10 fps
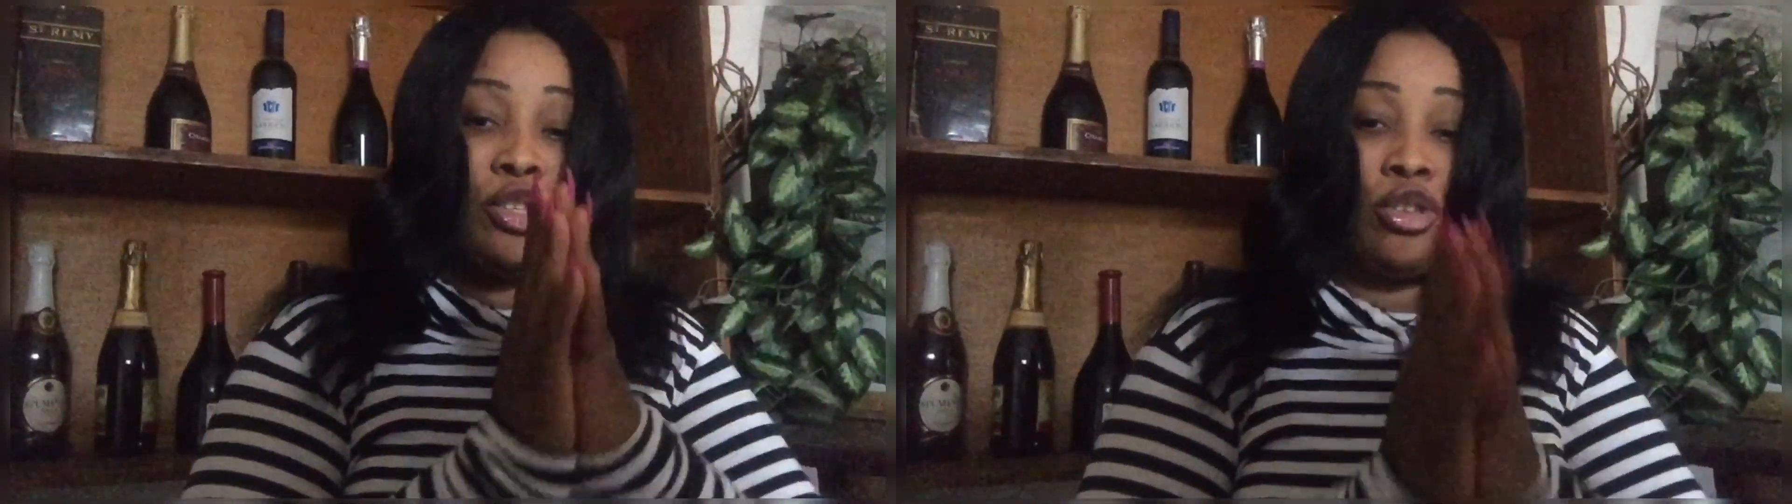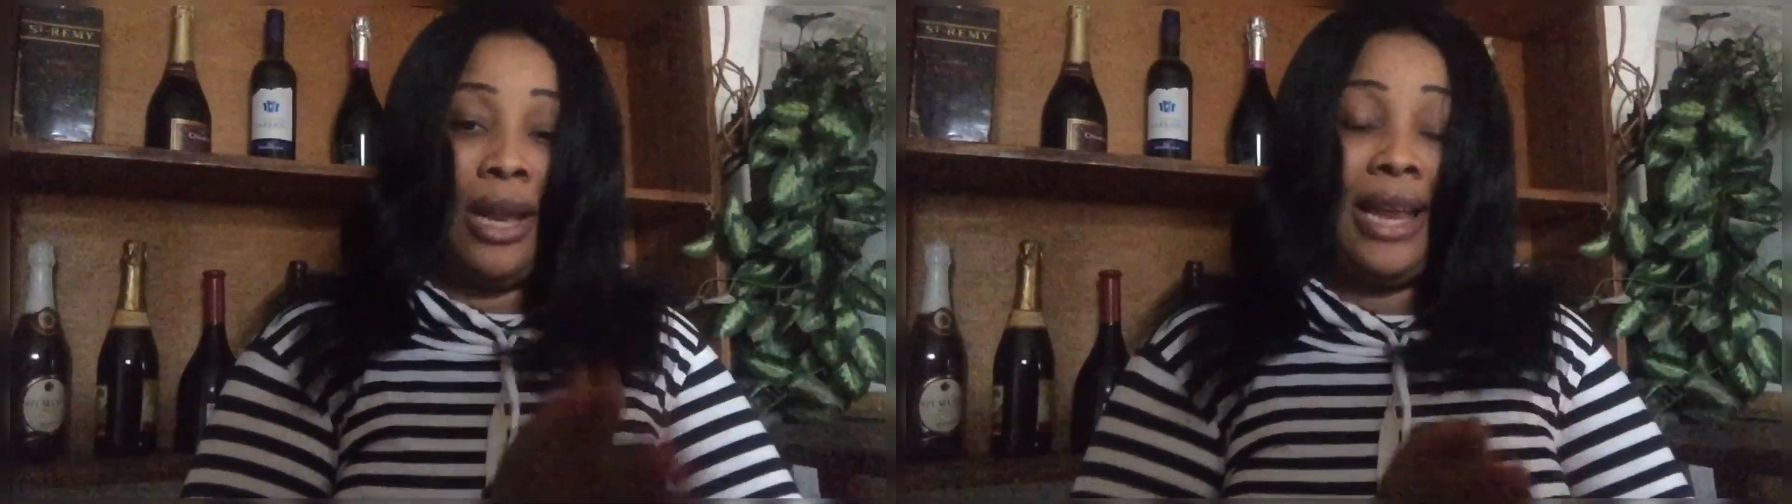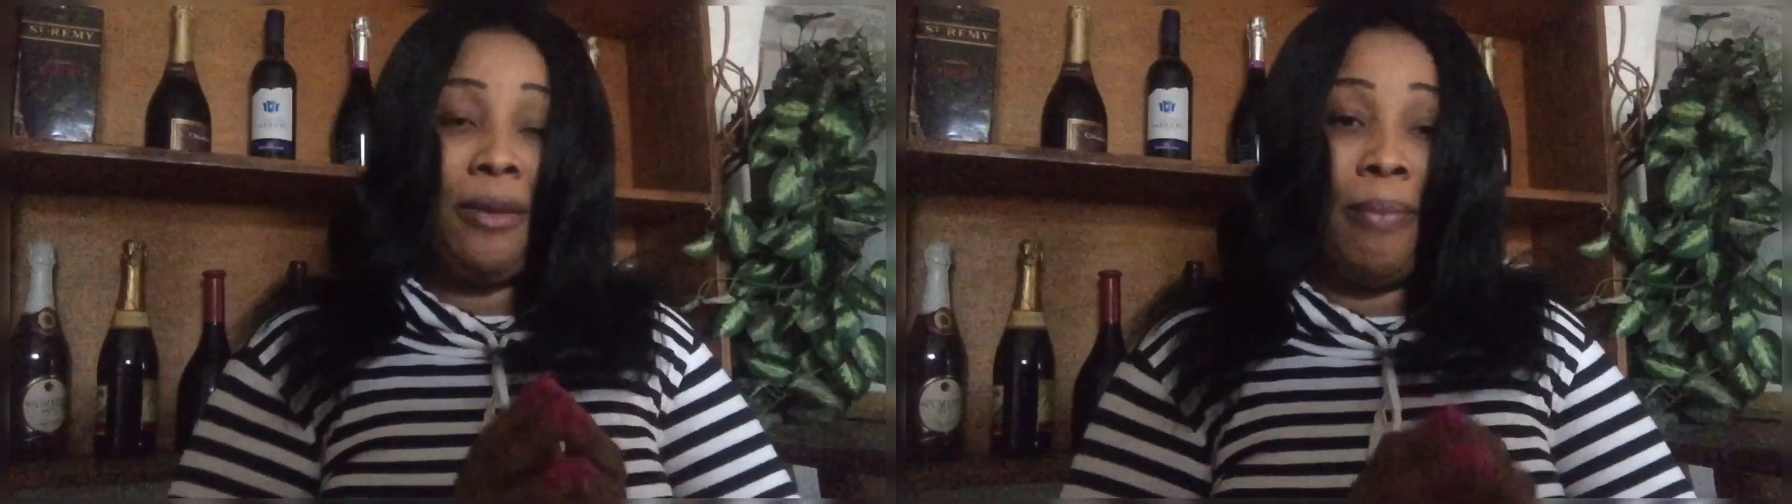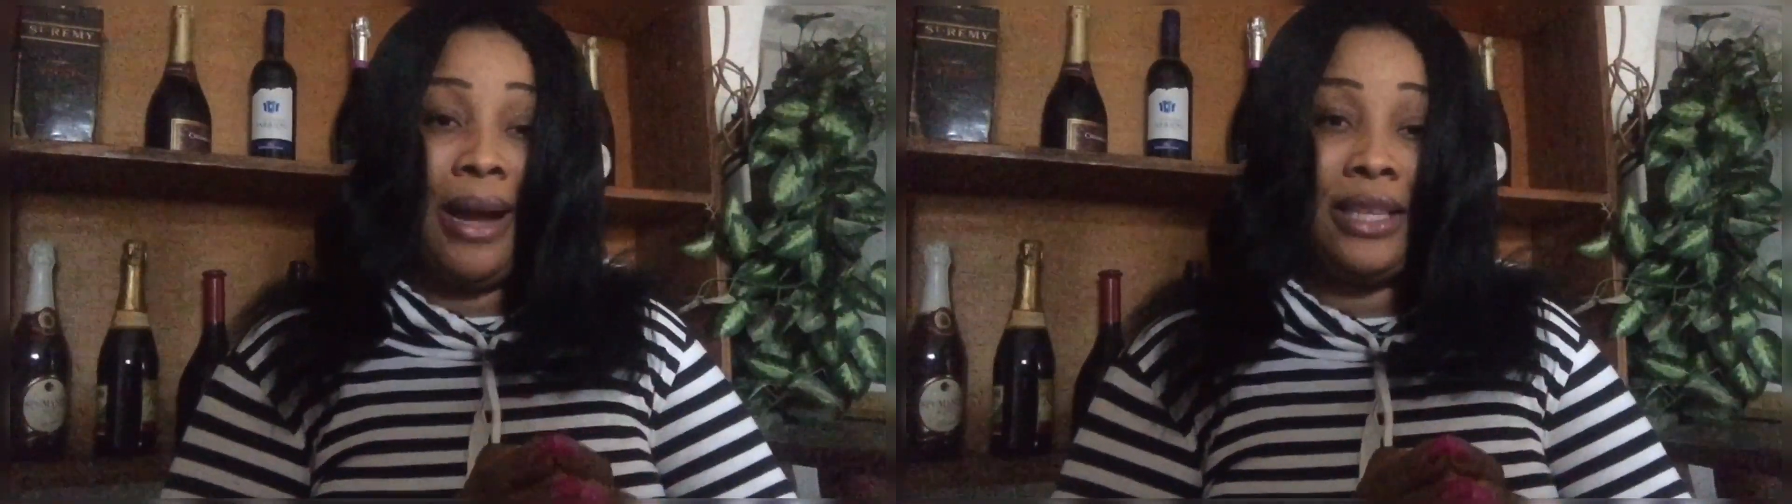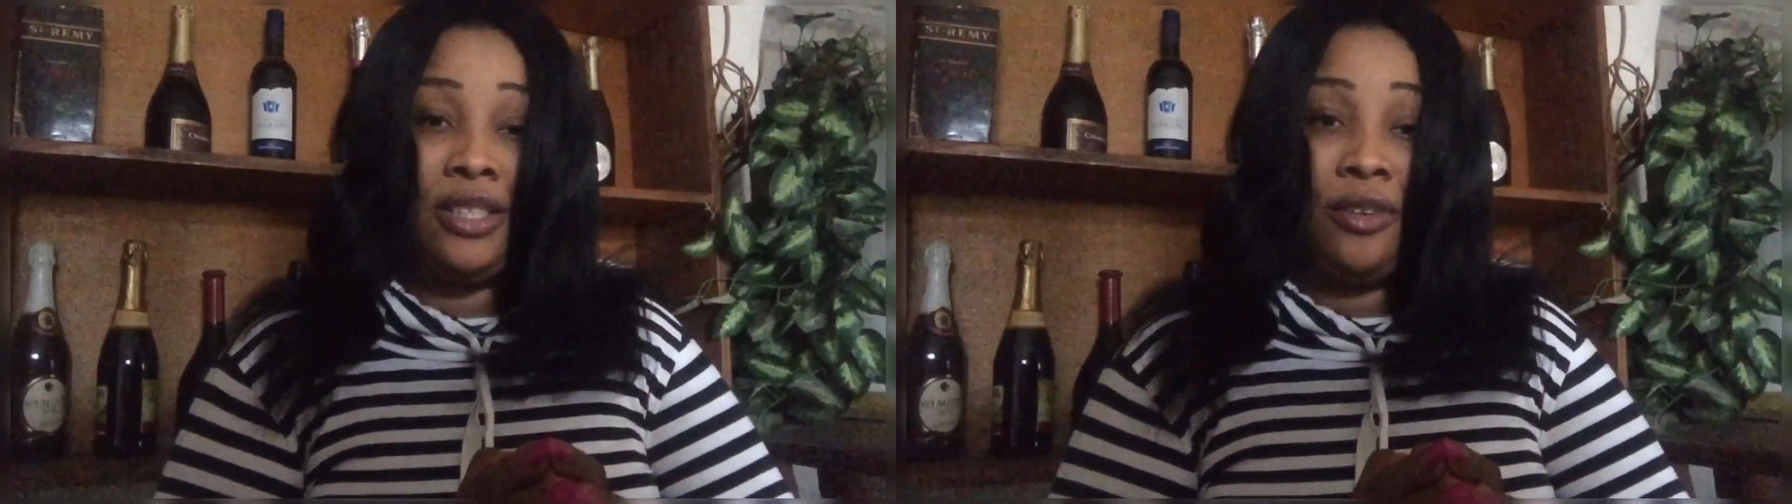Tolani Bar